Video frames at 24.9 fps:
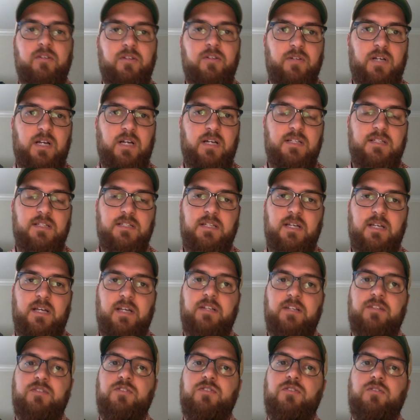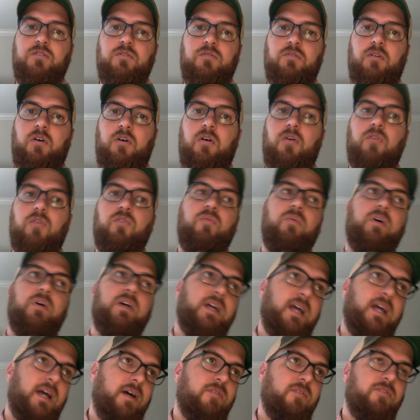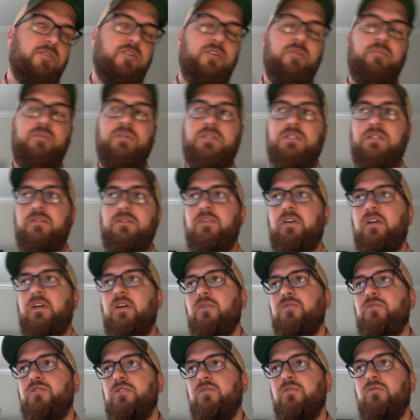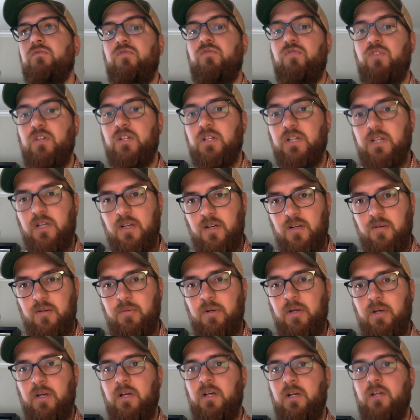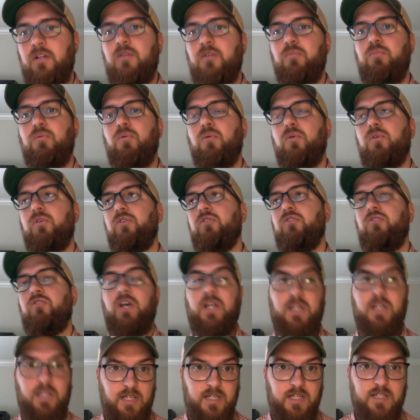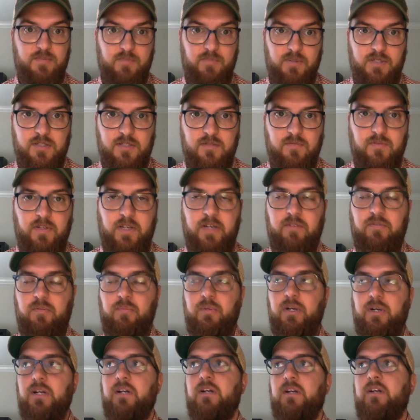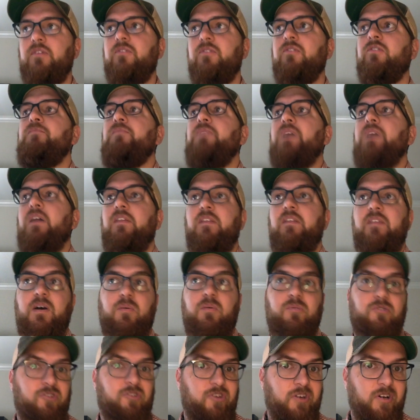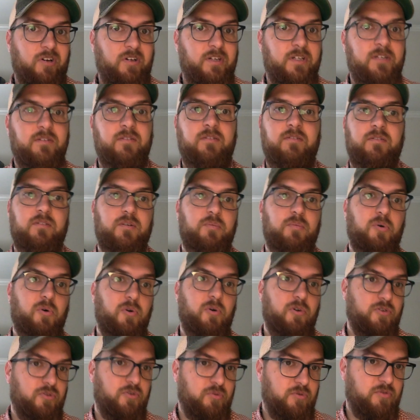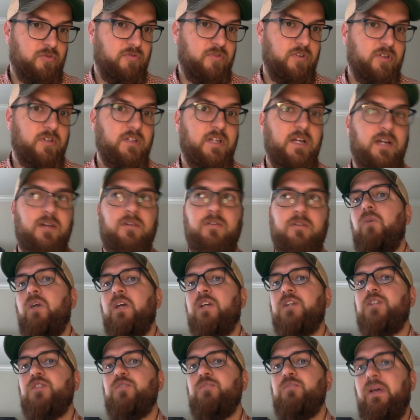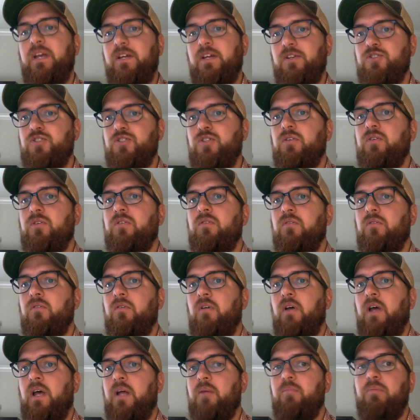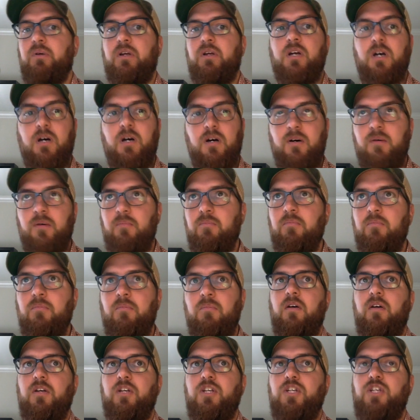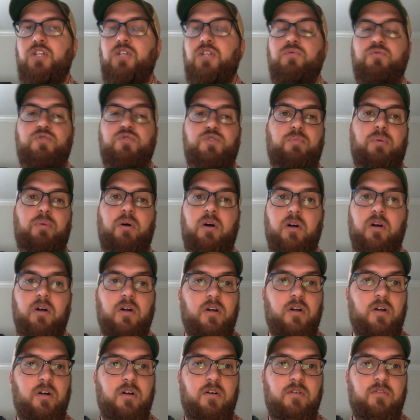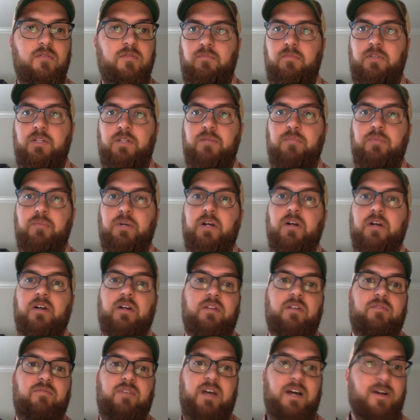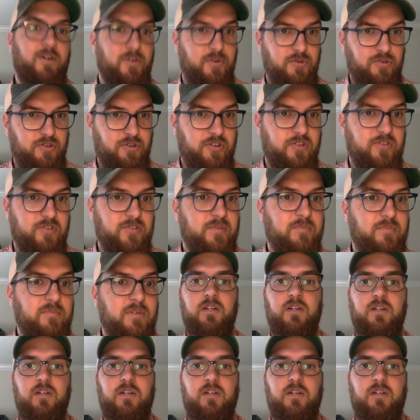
the United States all the way out to the Pacific Ocean, filling up the borders at the expense of Native Americans. Now that that was done, the borders were filled out. Expansion had become a huge part of the American value system,